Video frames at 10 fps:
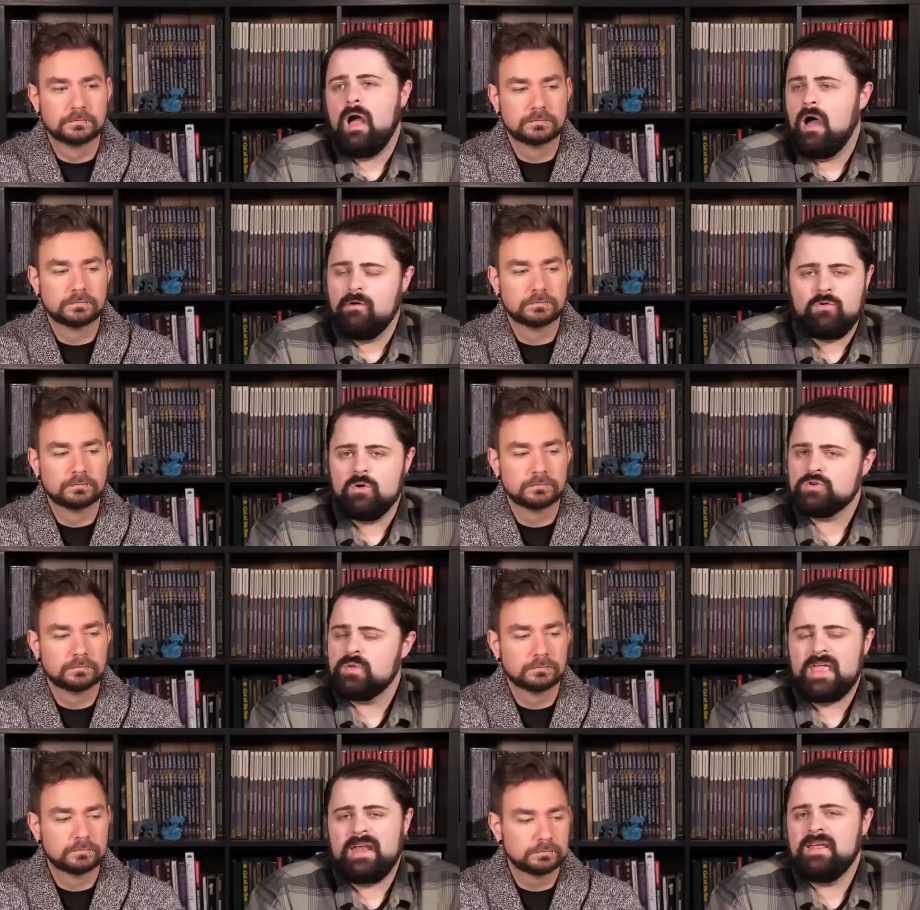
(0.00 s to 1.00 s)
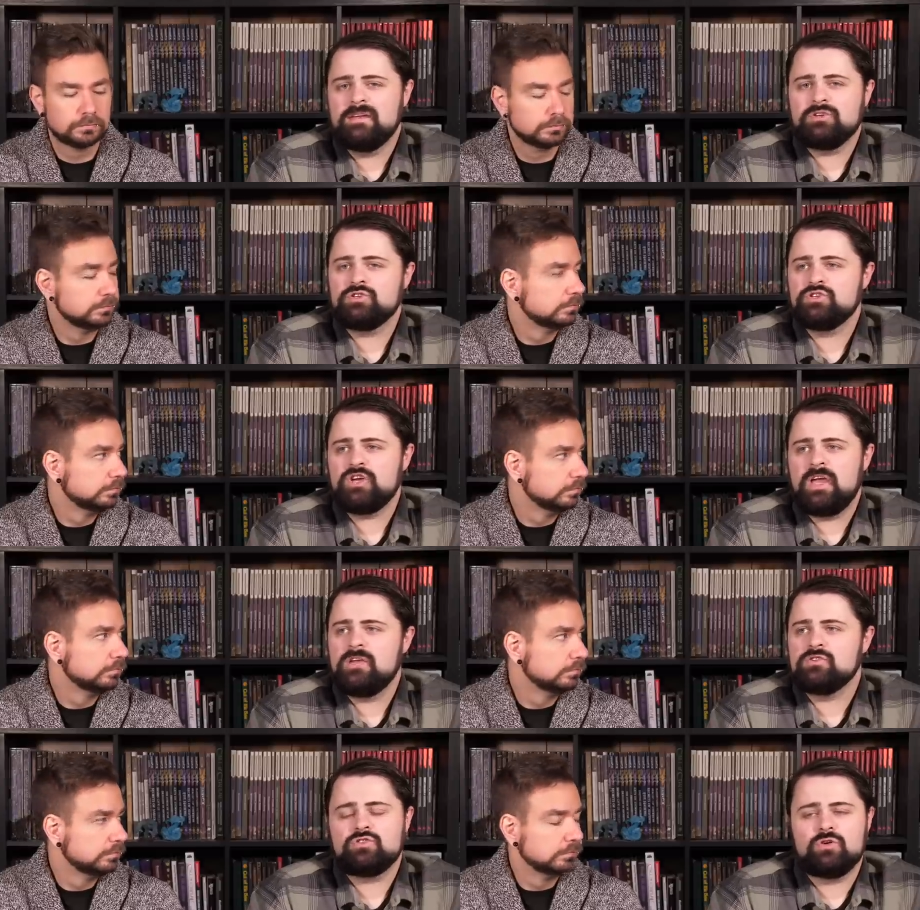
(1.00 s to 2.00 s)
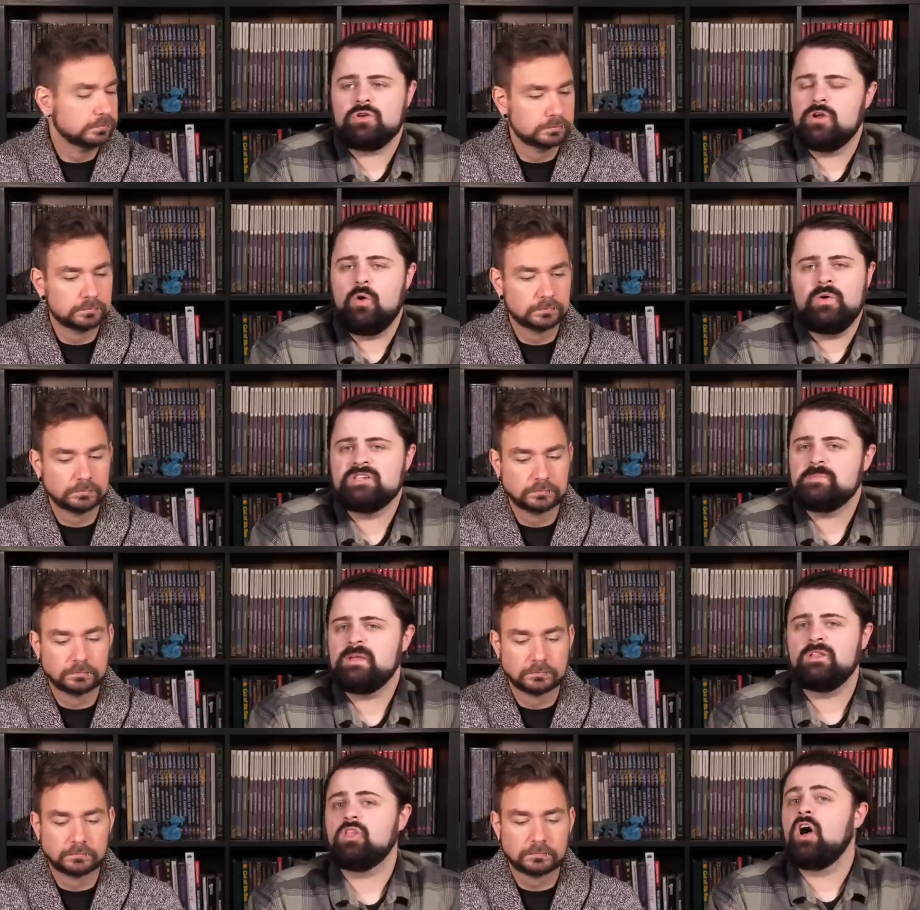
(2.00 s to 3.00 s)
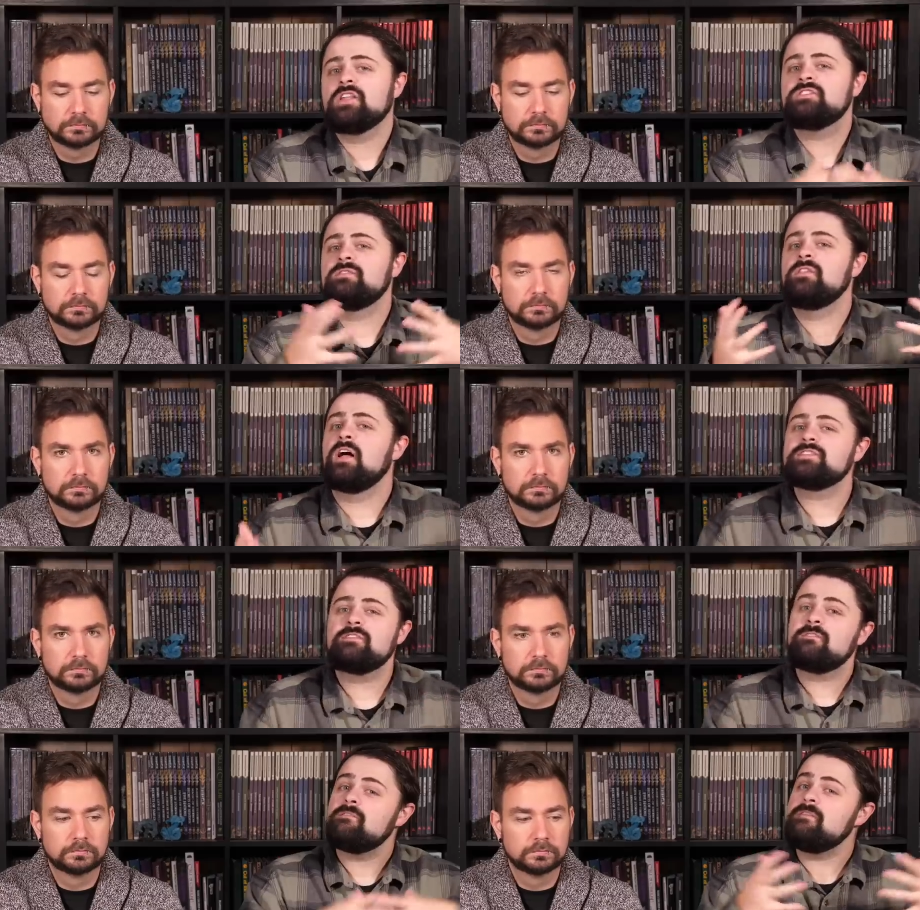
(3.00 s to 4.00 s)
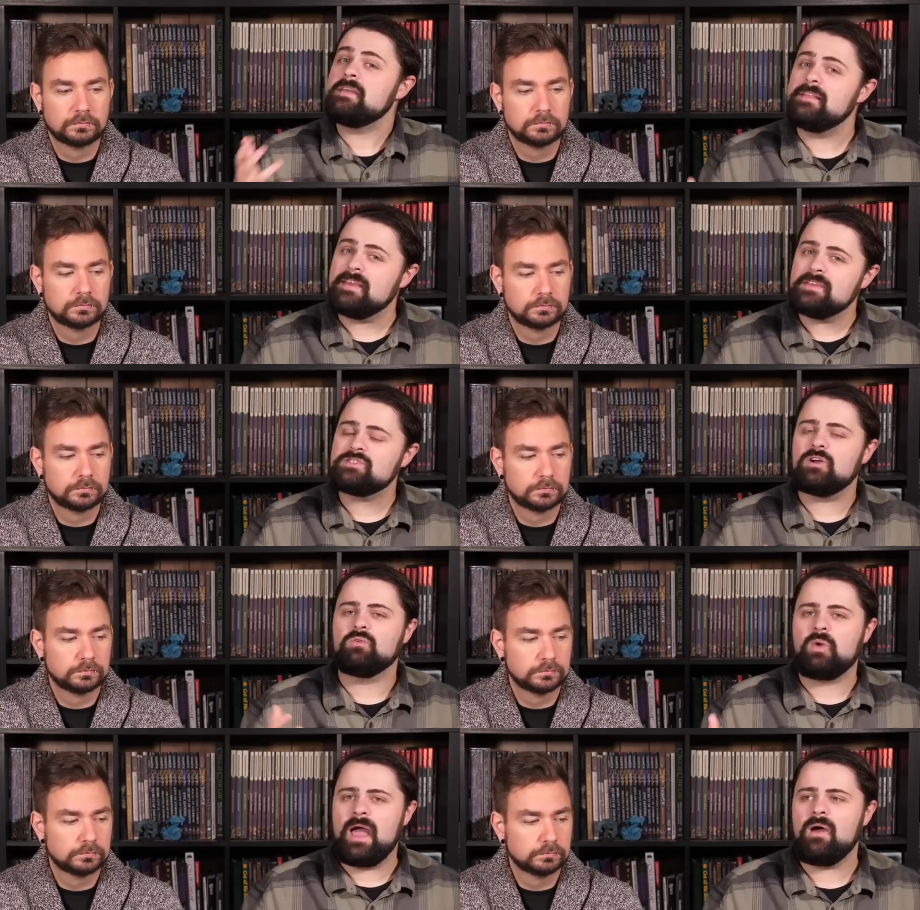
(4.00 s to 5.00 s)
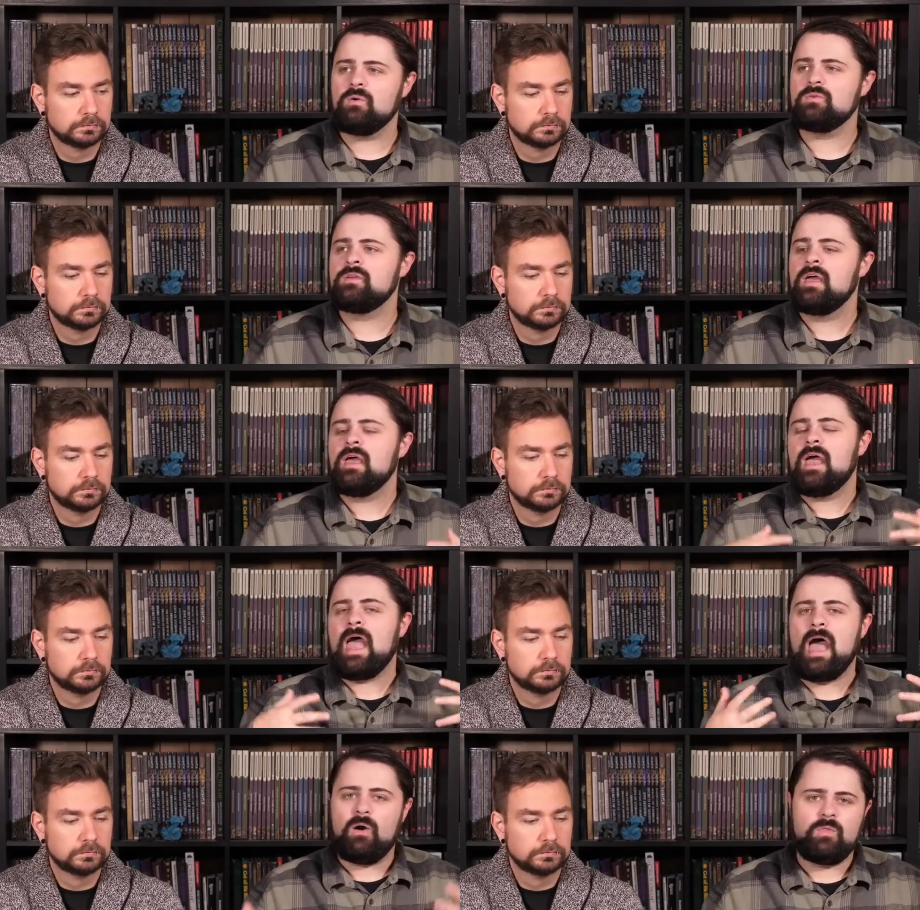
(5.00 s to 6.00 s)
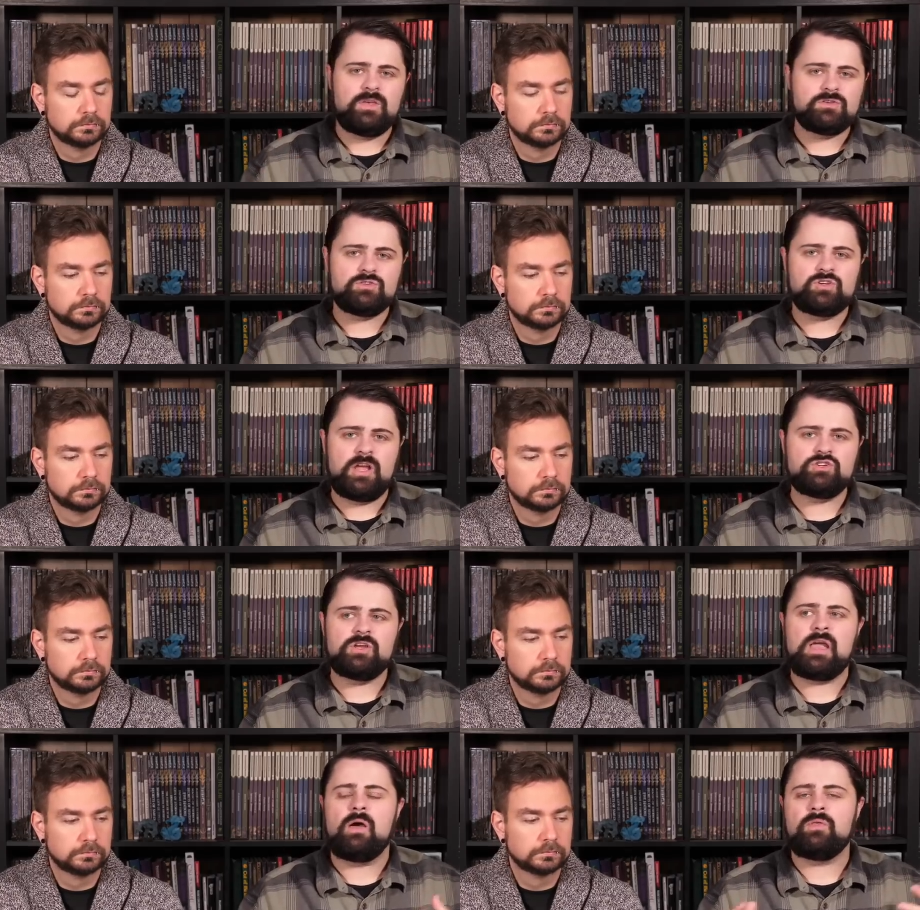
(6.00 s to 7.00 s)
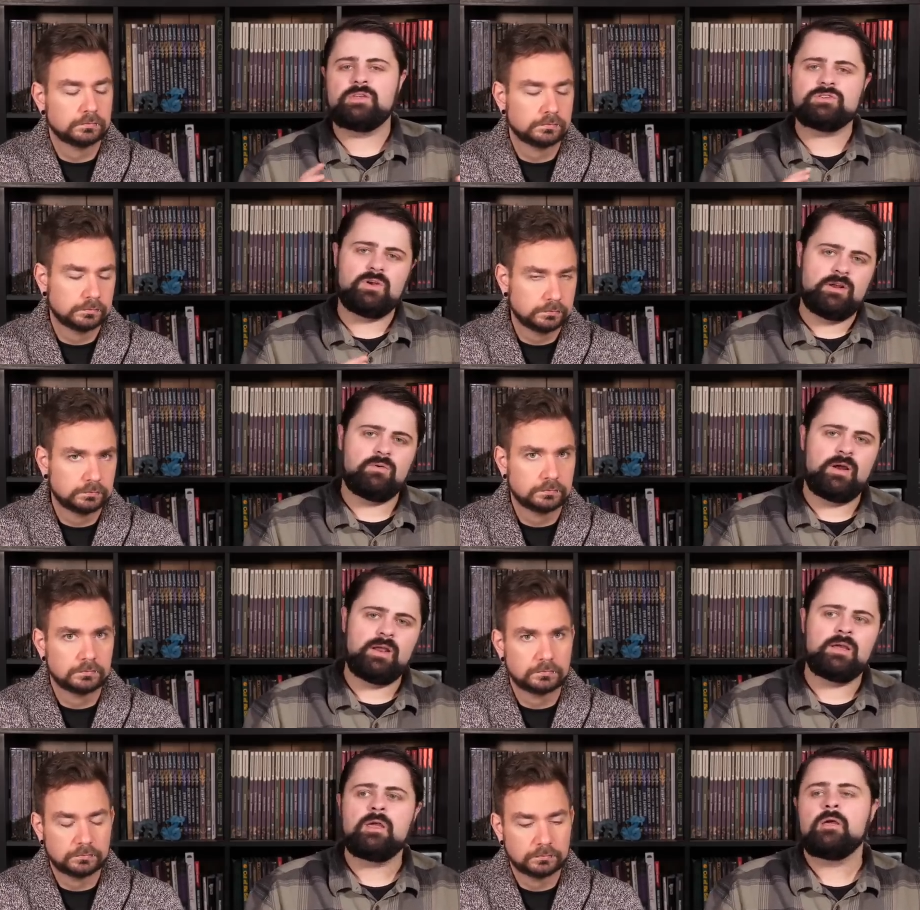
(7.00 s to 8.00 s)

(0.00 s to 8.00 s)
Speaker 1: of course, with any addition change, there can always be lots and lots of feelings around how things are changing, how things are iterating.